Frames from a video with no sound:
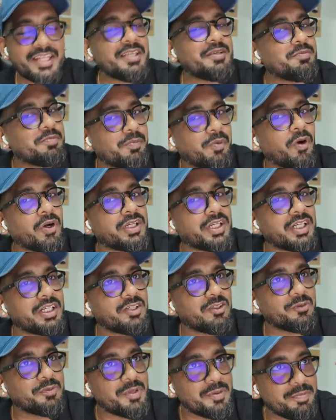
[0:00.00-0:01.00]
important
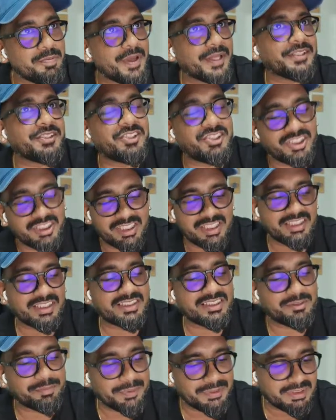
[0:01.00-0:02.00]
to be mentioned in a
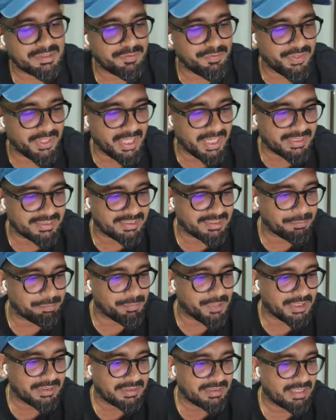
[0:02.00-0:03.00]
specific
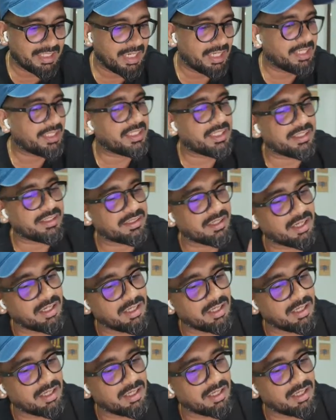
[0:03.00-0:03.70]
acceptance criteria.